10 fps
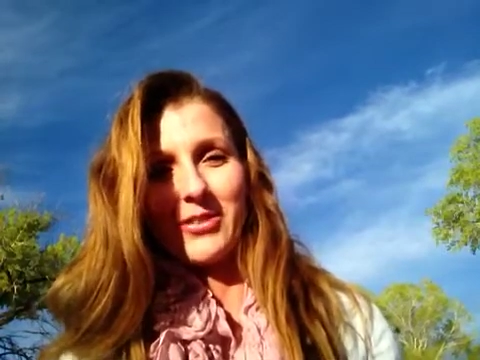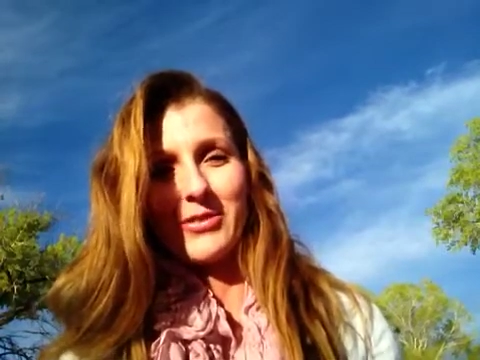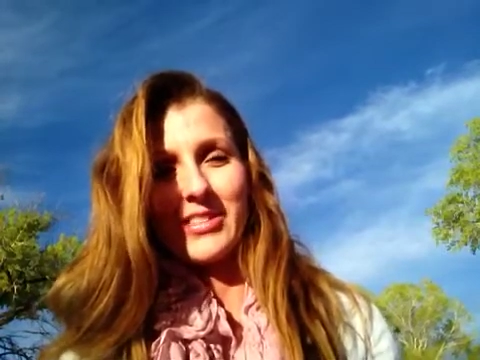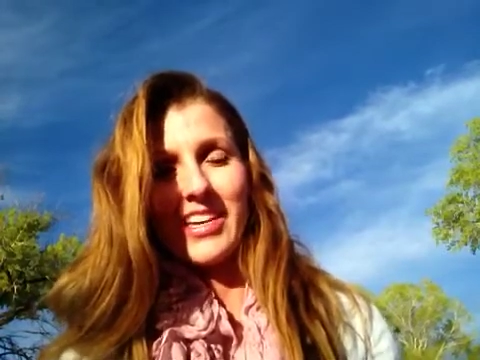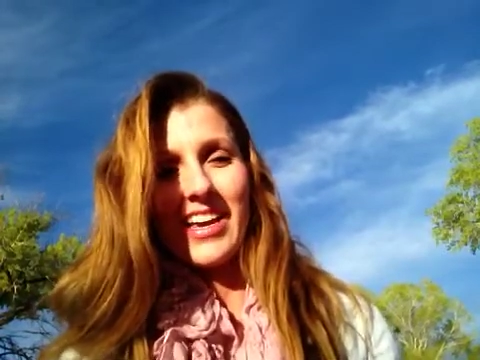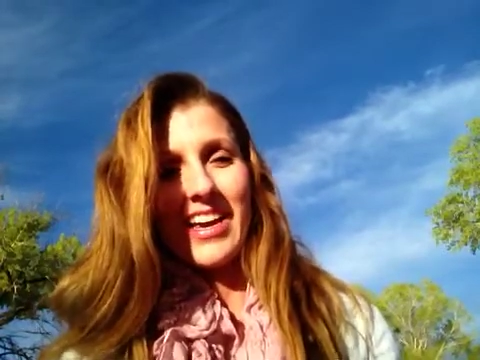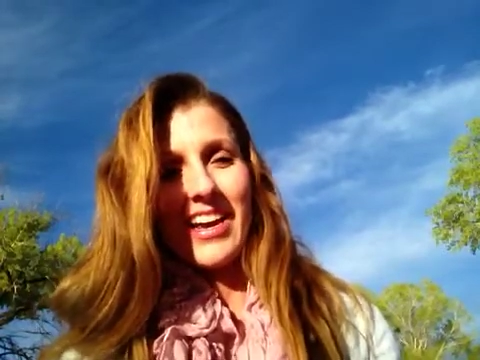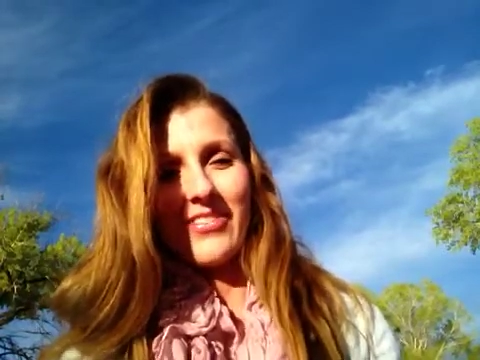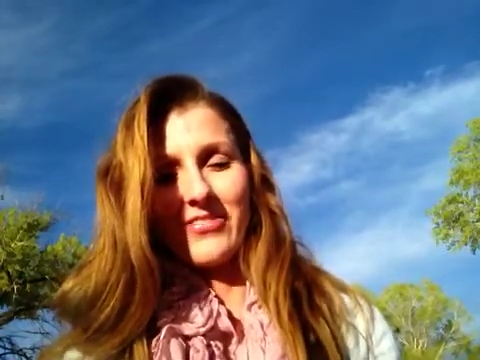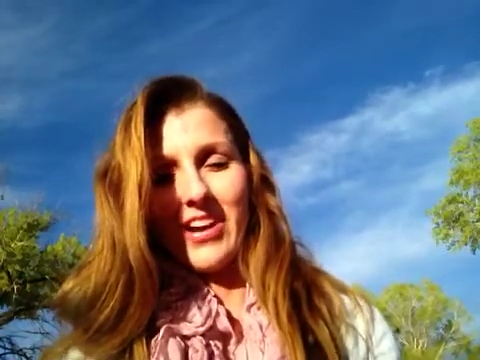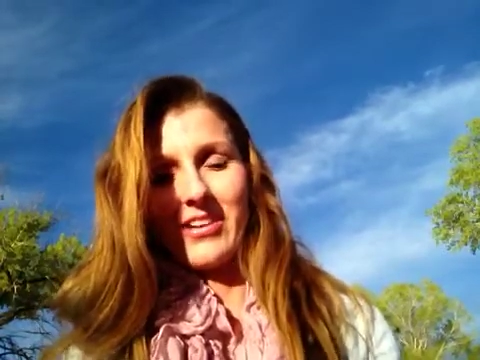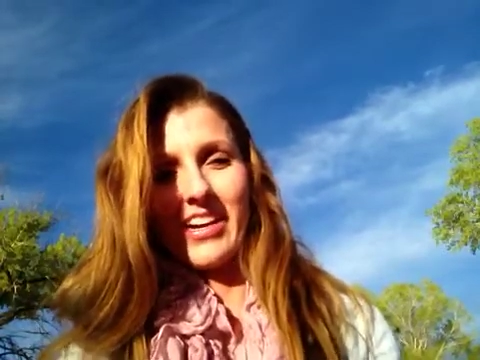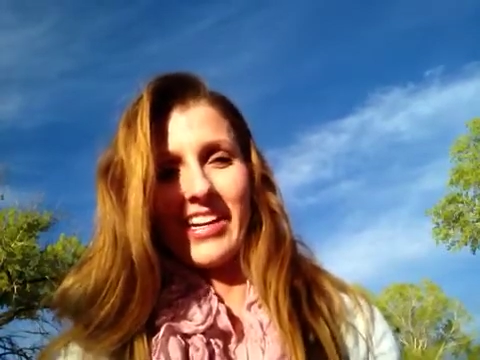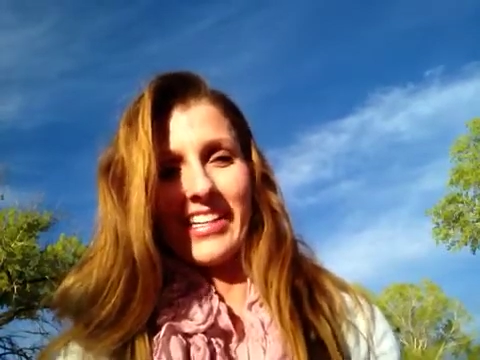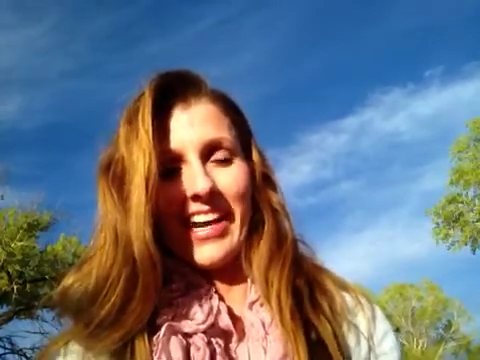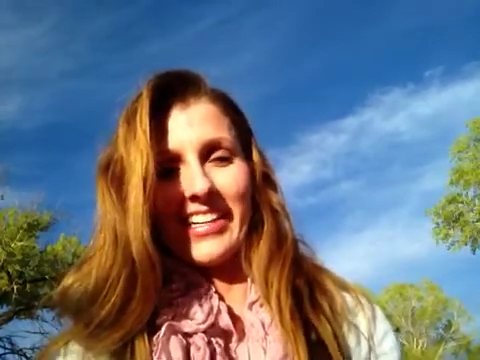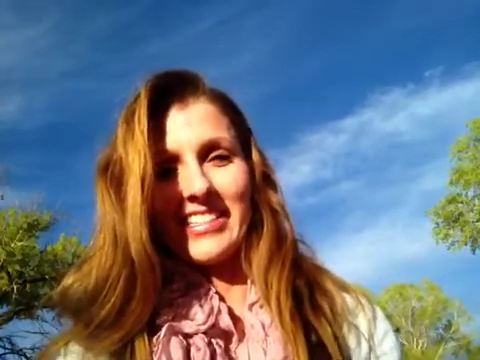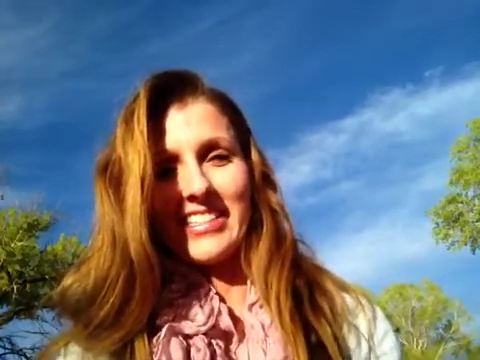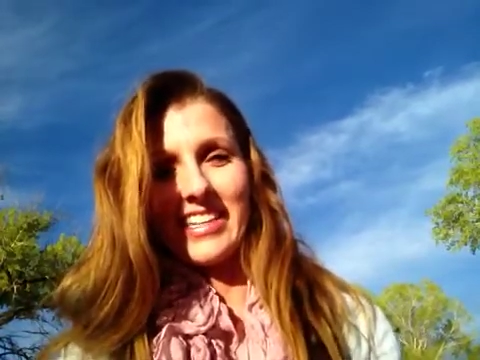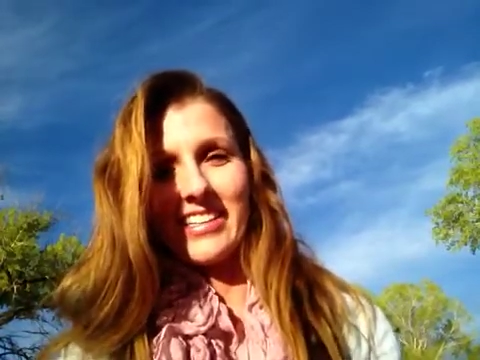It was very
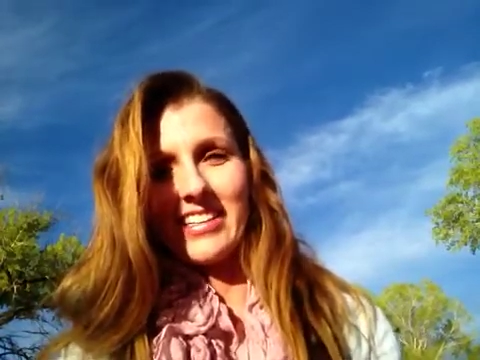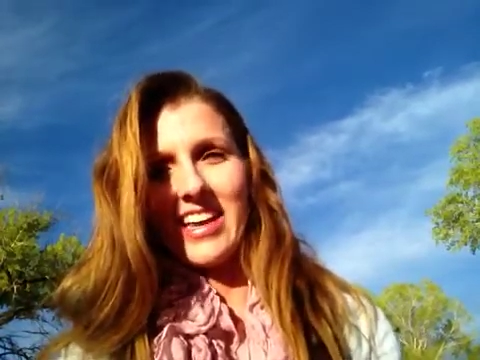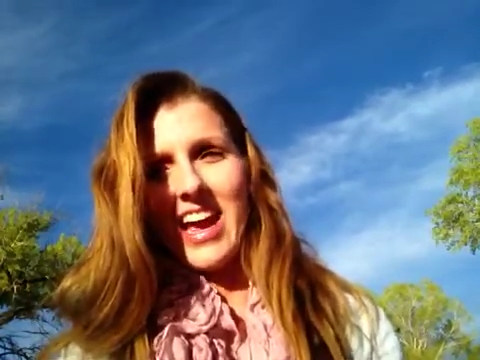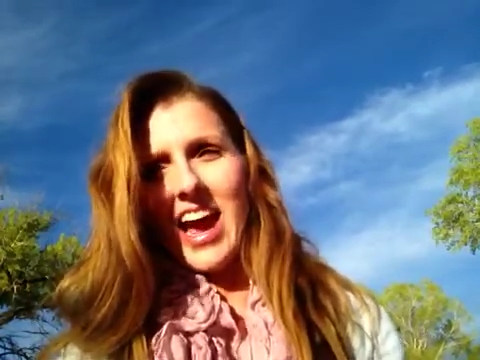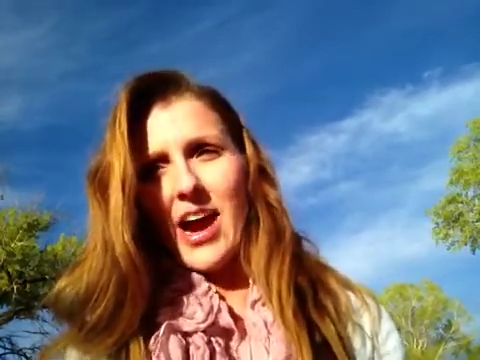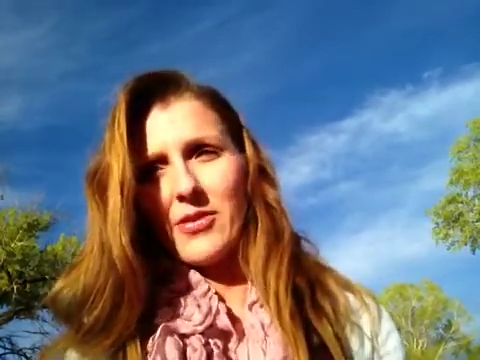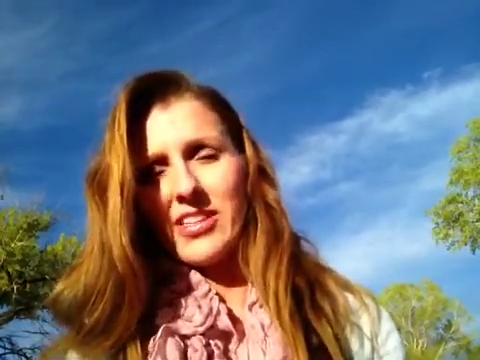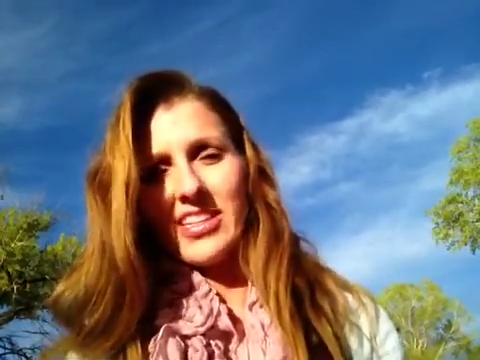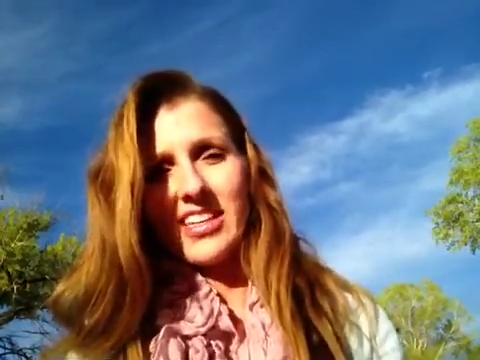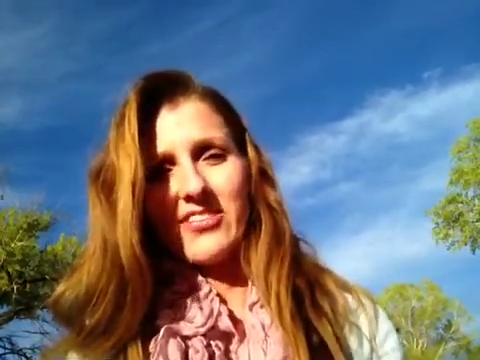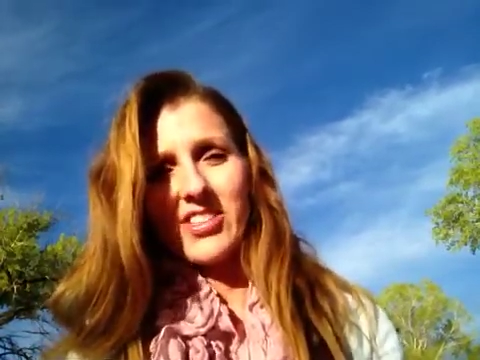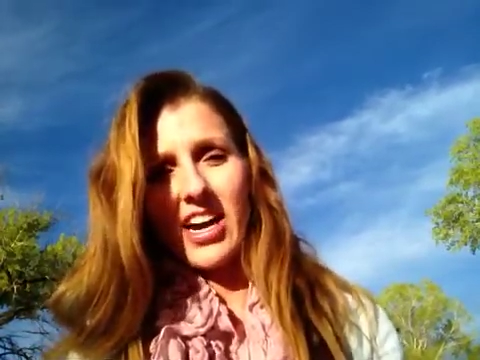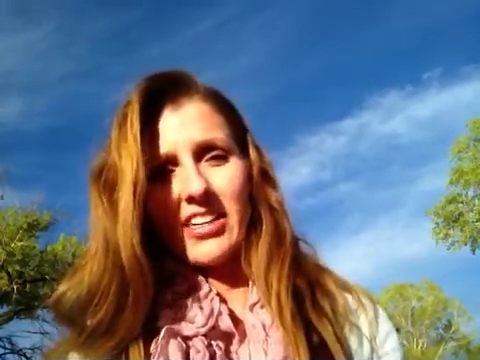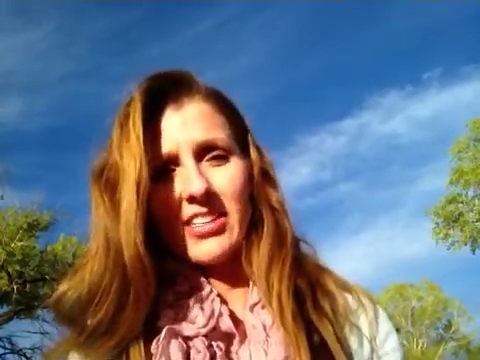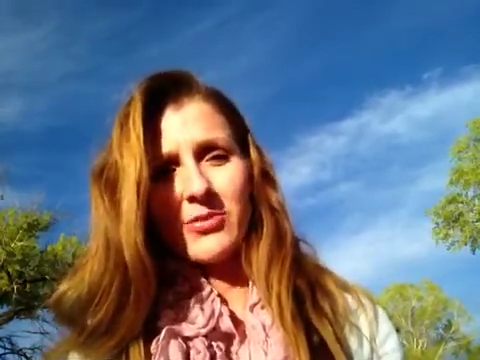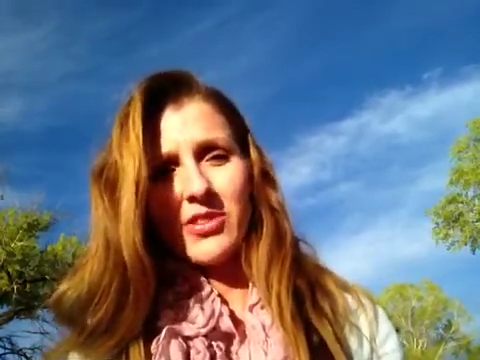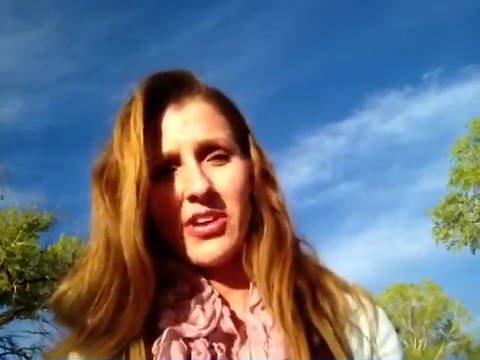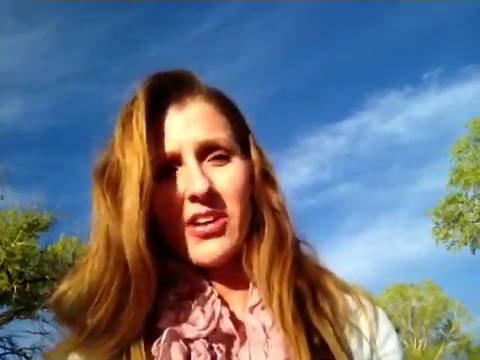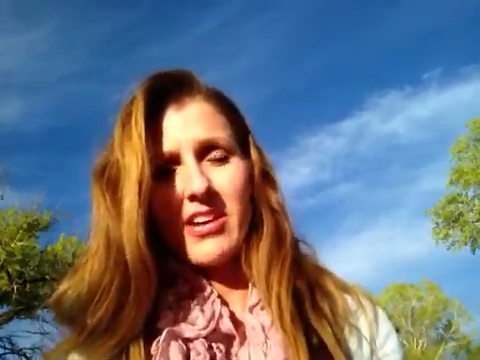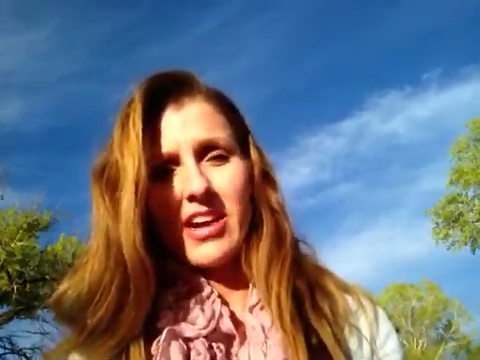nice, and I really loved talking with
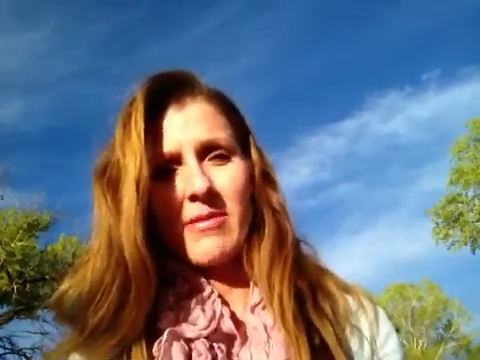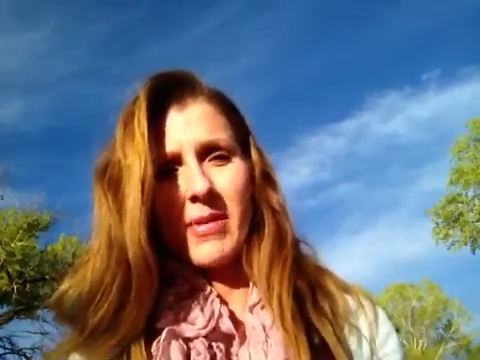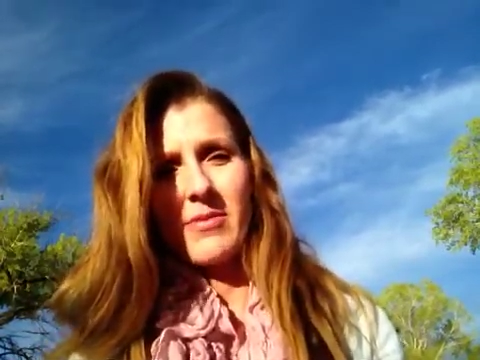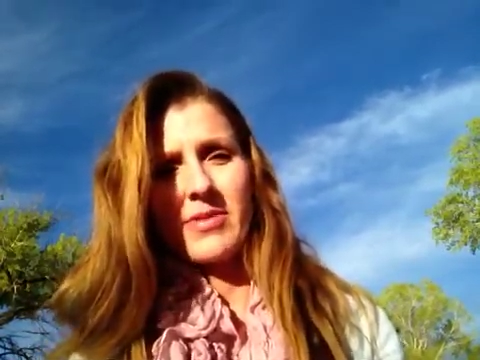her. It made